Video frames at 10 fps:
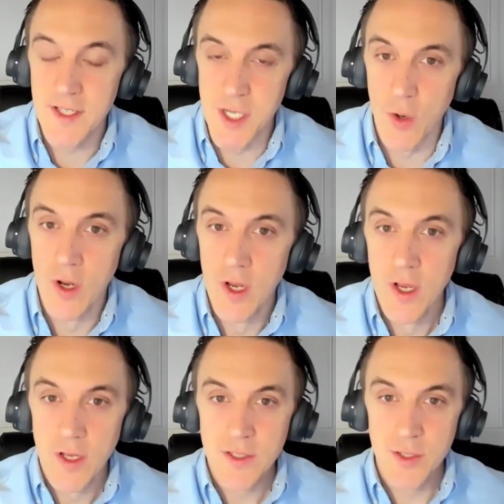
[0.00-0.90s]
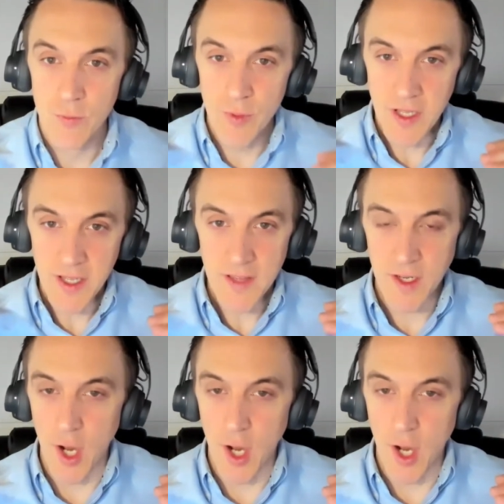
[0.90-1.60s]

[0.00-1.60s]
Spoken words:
So really the